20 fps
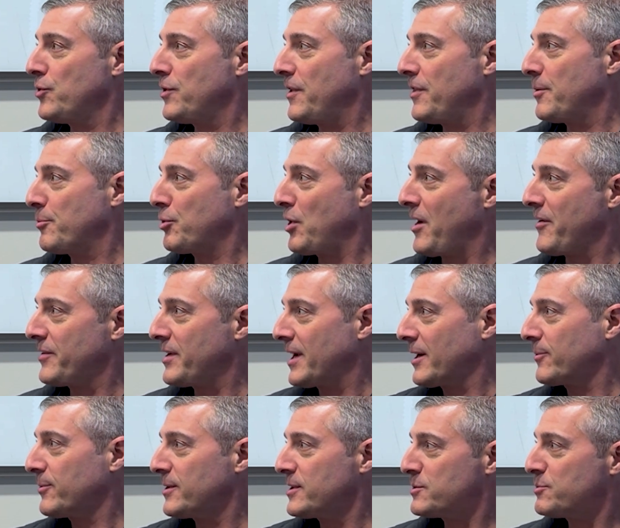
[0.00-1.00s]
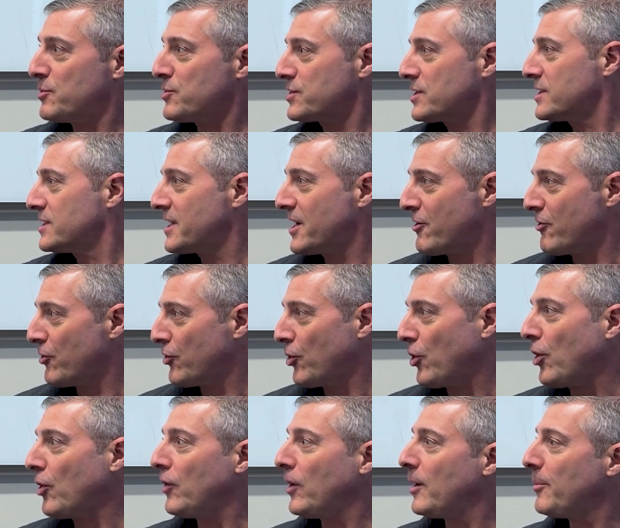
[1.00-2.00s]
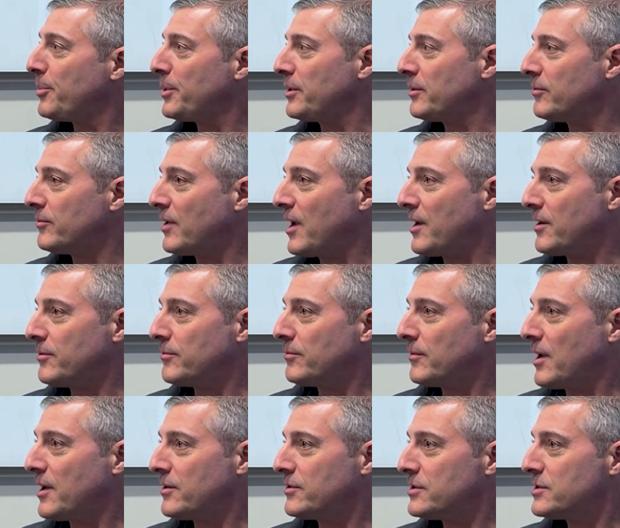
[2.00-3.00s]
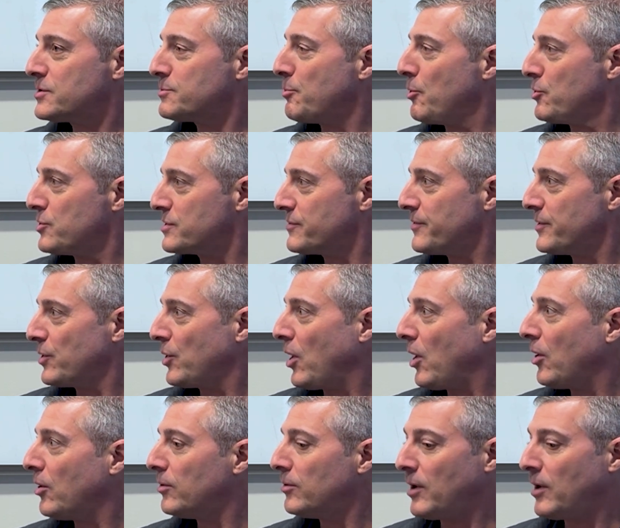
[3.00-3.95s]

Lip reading: then the private equity is supposed to tear it all up and dispose of it all.